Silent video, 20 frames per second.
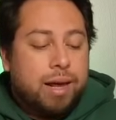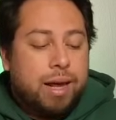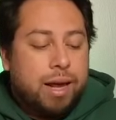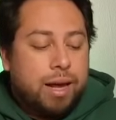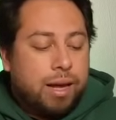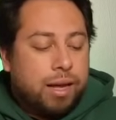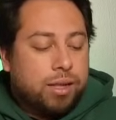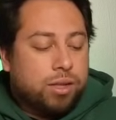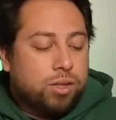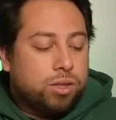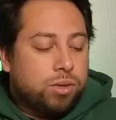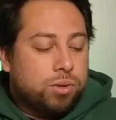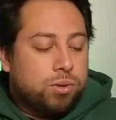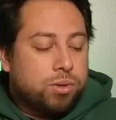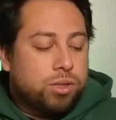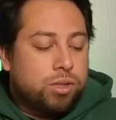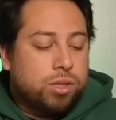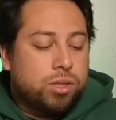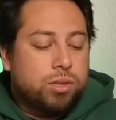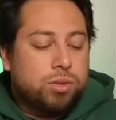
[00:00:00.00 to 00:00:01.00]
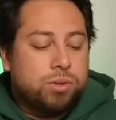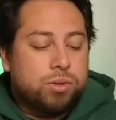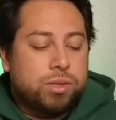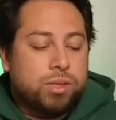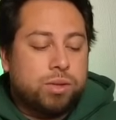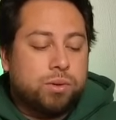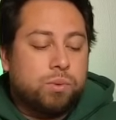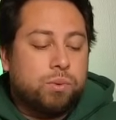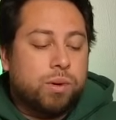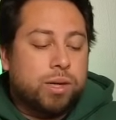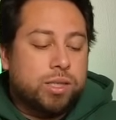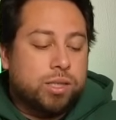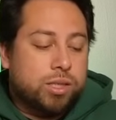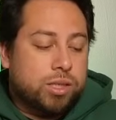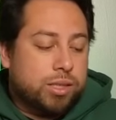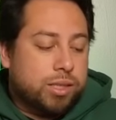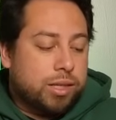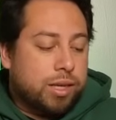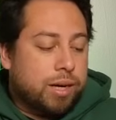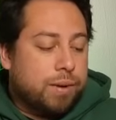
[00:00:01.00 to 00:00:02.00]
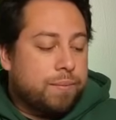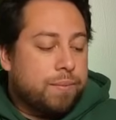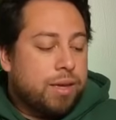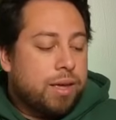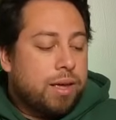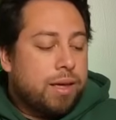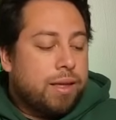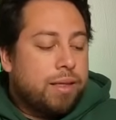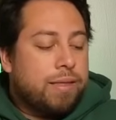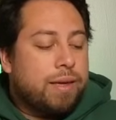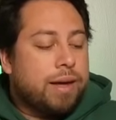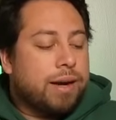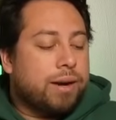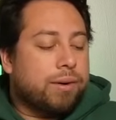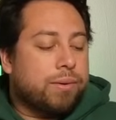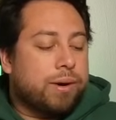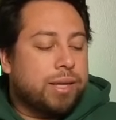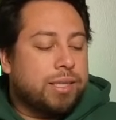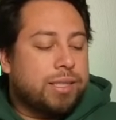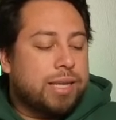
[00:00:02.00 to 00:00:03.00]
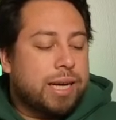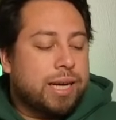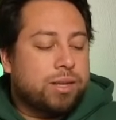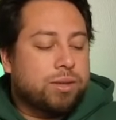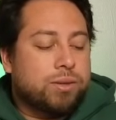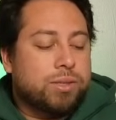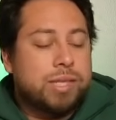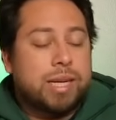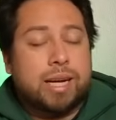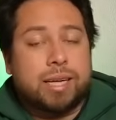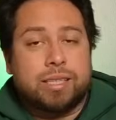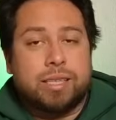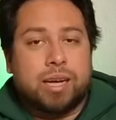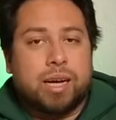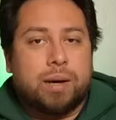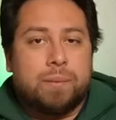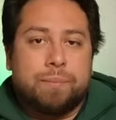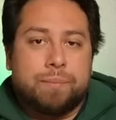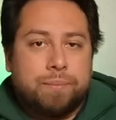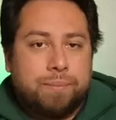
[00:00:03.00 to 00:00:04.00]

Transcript: And Luke Tenuto was just cut. Then at right tackle, Zach Tom,